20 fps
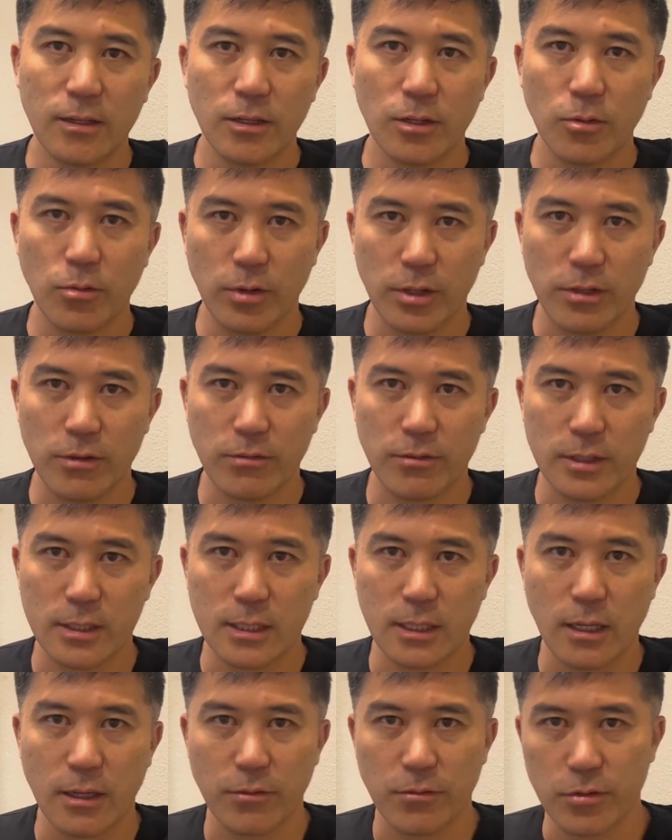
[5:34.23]
with
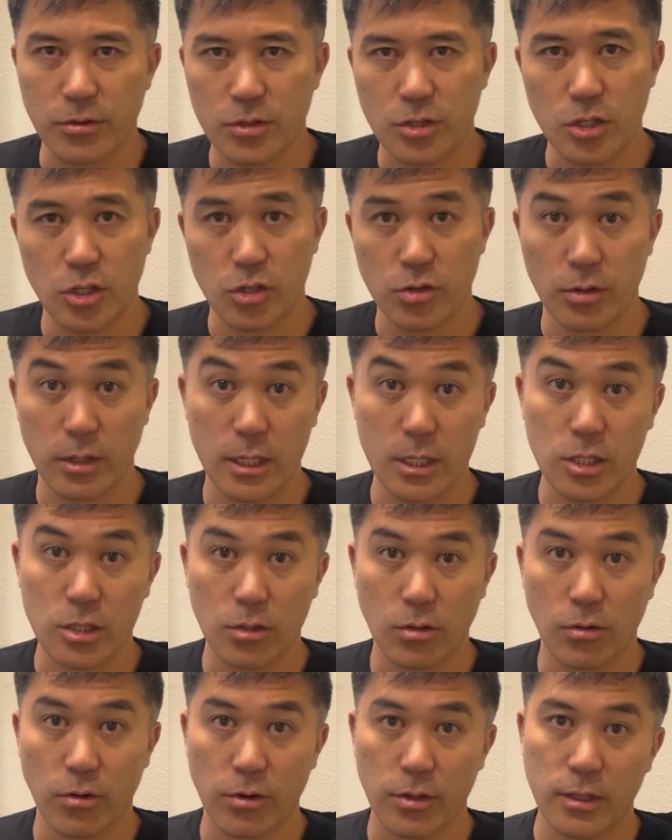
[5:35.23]
Invisalign versus
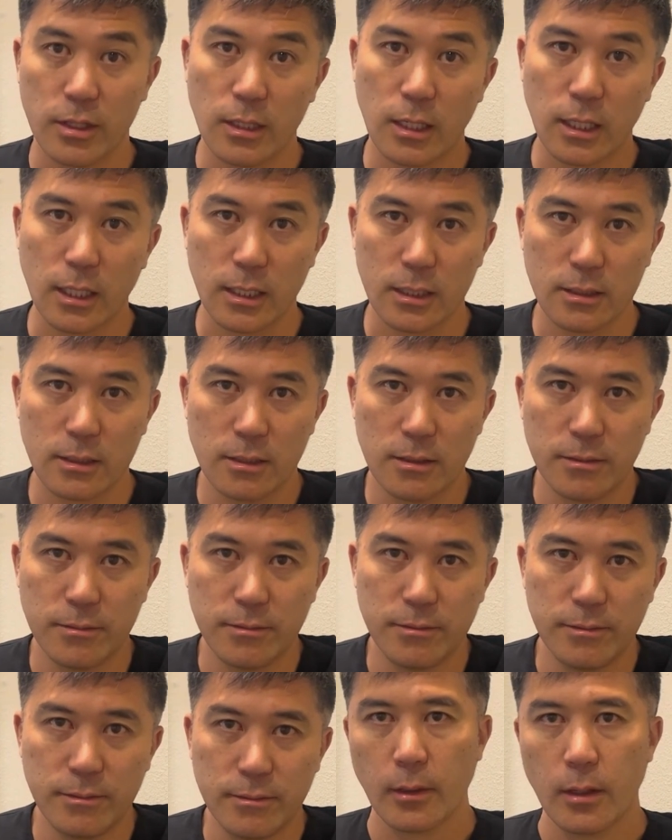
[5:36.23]
traditional orthodontics.
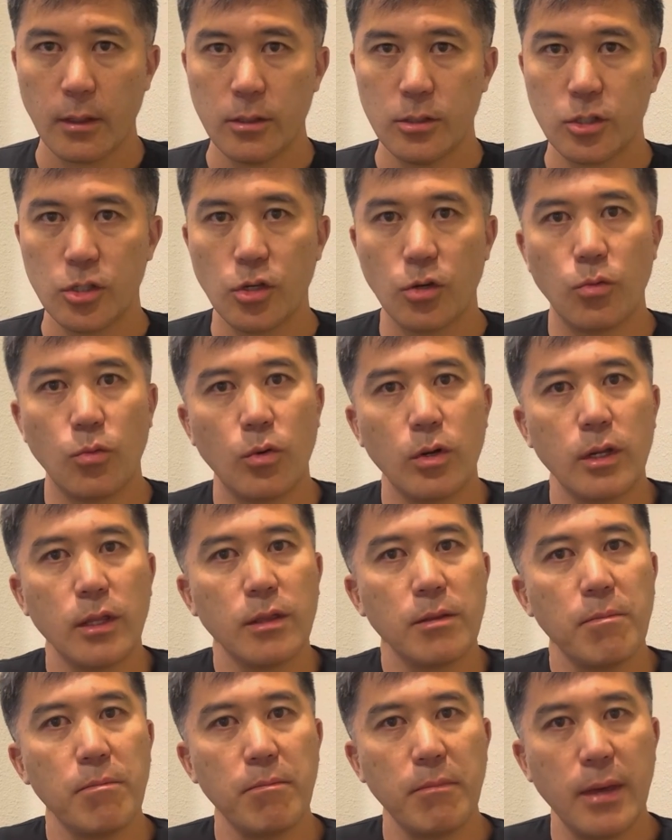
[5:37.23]
So one of
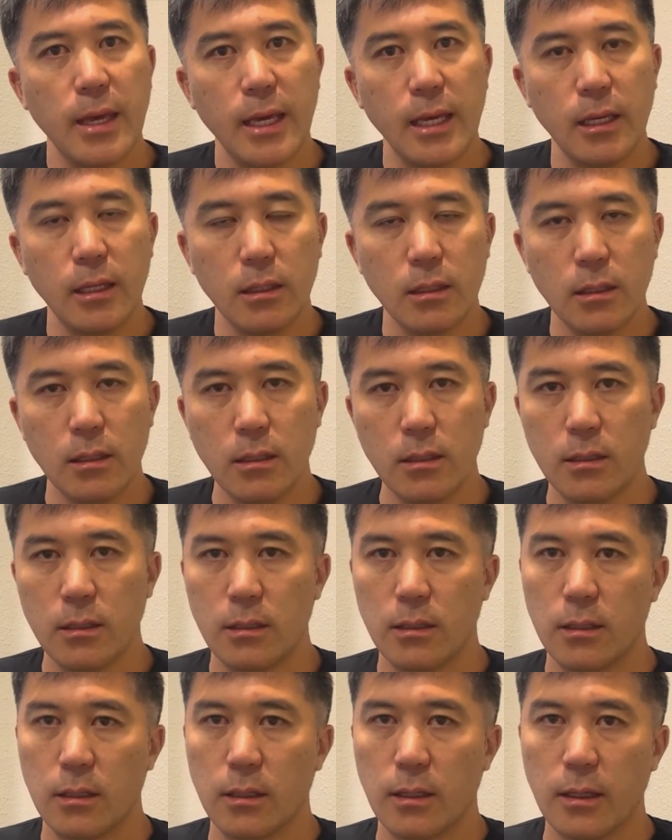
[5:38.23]
the main
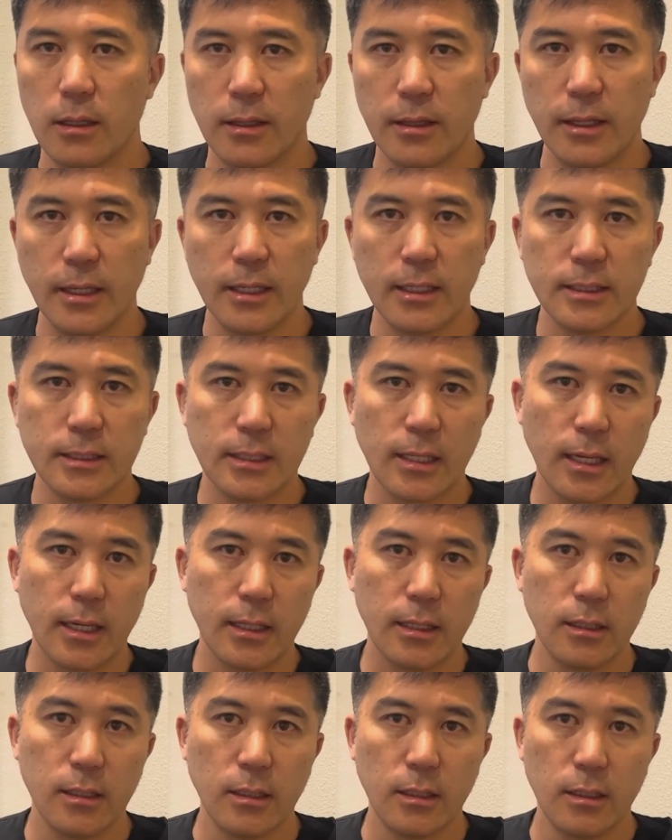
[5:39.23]
things
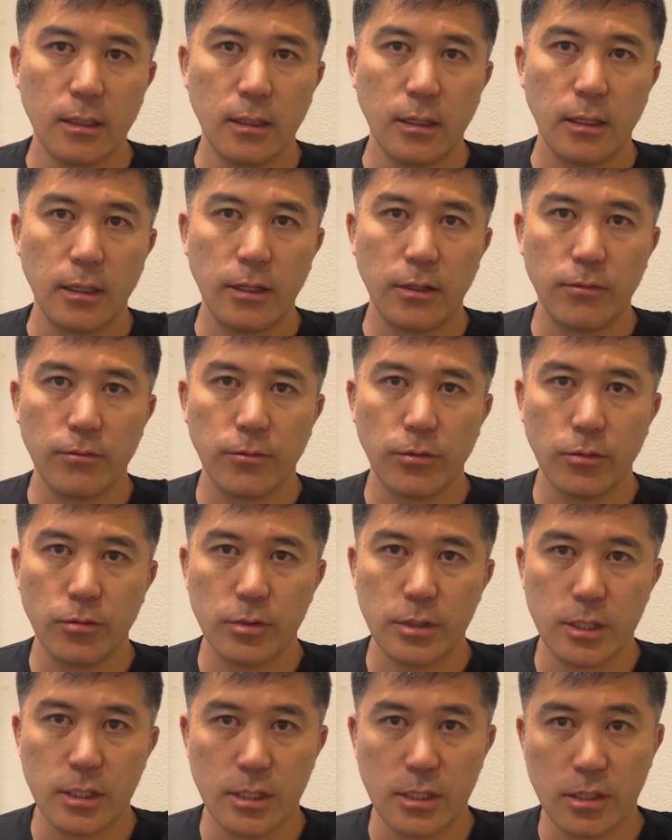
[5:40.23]
that
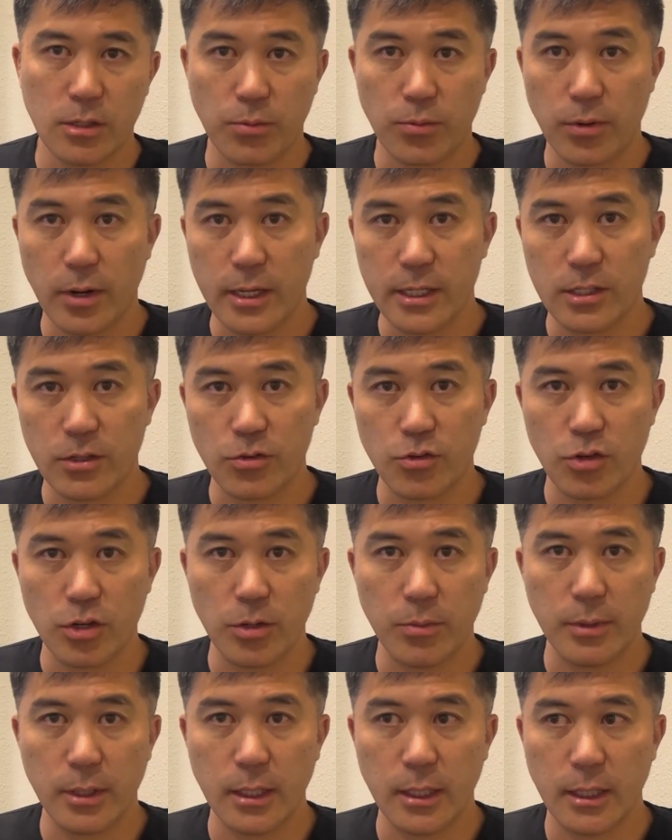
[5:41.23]
influences the price of
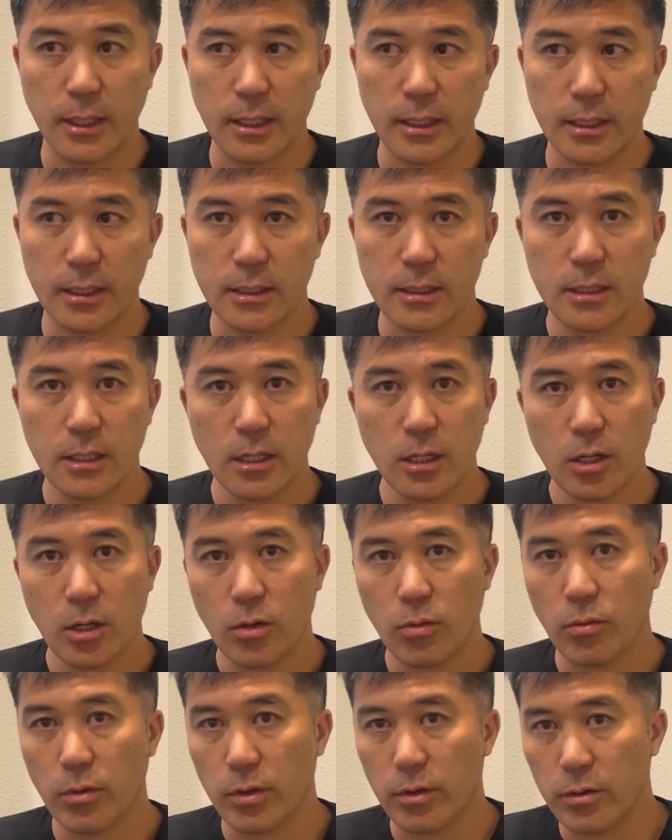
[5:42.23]
treatment is
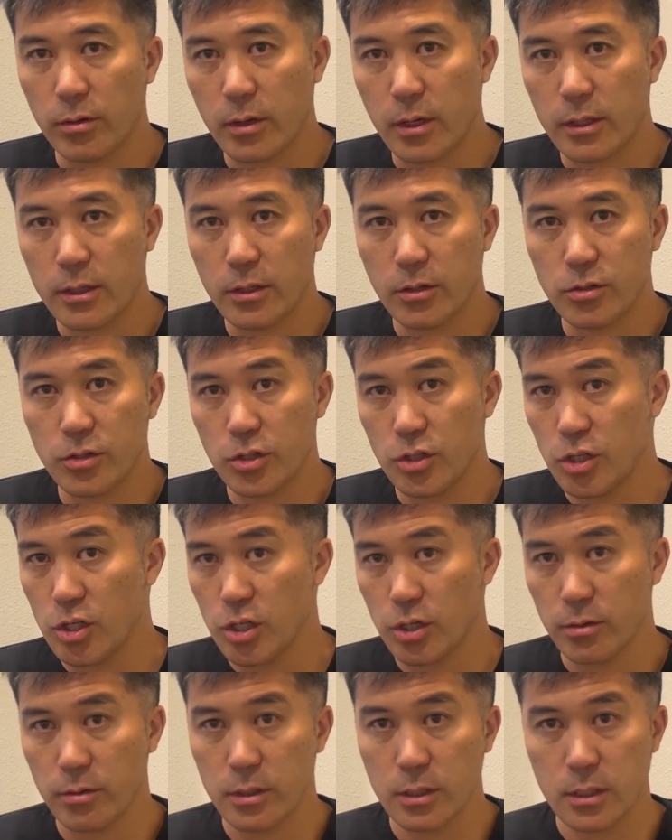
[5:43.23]
whether or not there's
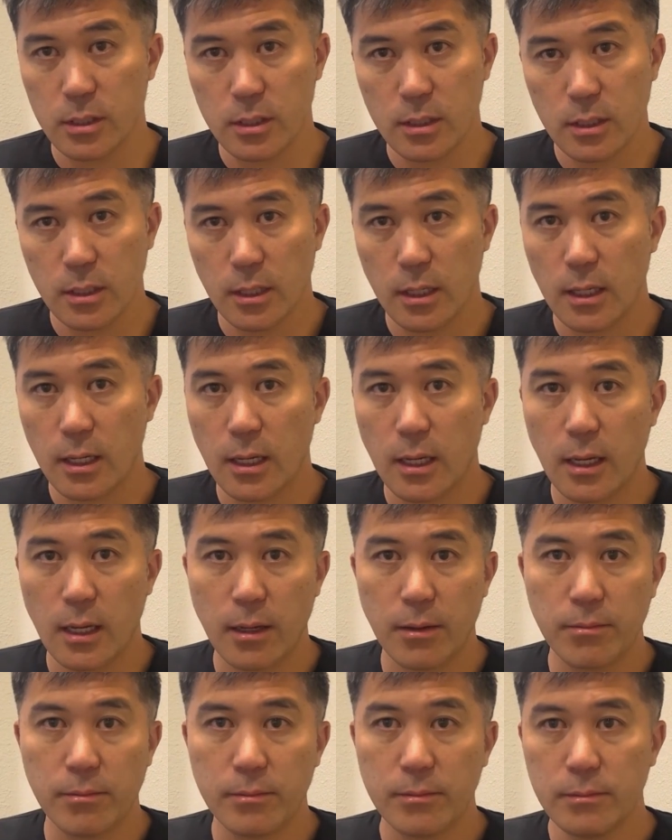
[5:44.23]
insurance
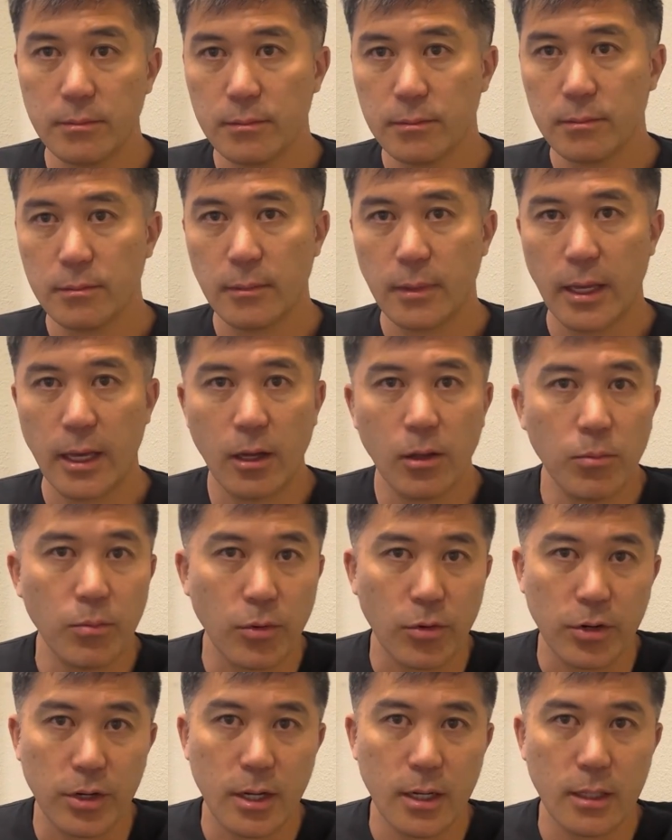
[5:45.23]
help
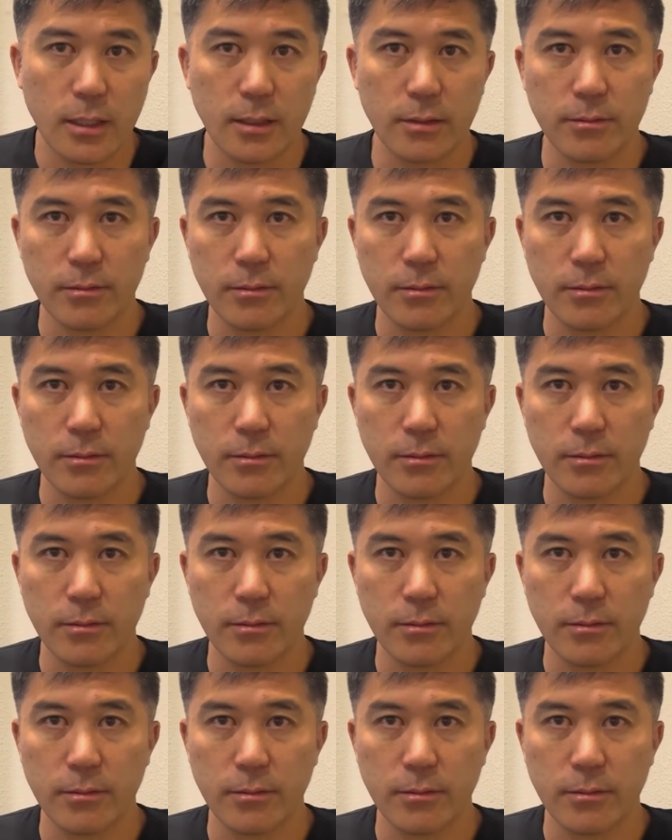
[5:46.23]
or not.